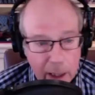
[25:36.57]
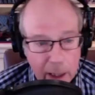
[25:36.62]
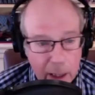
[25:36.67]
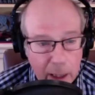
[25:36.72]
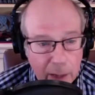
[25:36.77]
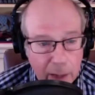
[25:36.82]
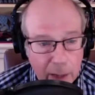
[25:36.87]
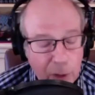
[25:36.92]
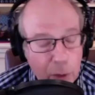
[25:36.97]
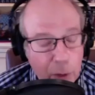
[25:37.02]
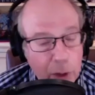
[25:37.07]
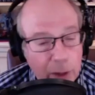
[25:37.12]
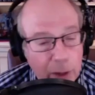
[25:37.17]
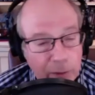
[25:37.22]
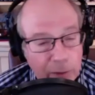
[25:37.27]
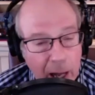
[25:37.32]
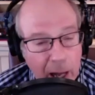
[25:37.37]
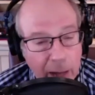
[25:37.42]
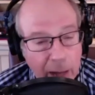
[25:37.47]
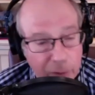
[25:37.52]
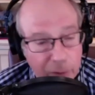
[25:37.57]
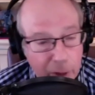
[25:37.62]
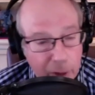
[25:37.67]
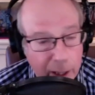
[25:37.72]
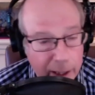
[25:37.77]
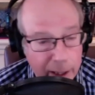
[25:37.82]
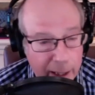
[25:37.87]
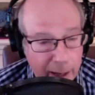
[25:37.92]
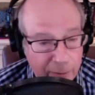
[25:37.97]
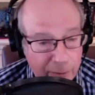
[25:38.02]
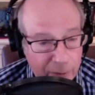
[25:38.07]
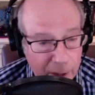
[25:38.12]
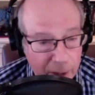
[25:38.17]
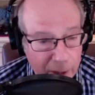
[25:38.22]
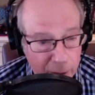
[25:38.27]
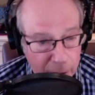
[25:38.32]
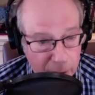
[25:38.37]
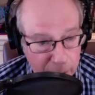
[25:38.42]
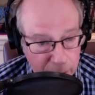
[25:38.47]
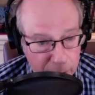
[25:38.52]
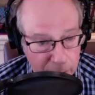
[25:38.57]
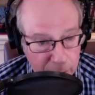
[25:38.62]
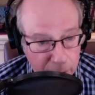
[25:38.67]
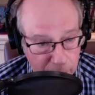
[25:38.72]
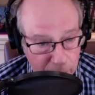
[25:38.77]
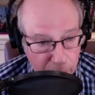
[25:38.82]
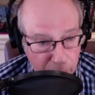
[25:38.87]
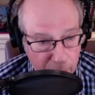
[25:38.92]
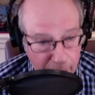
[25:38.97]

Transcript: if you were to divide Freddy Got Fingered into 3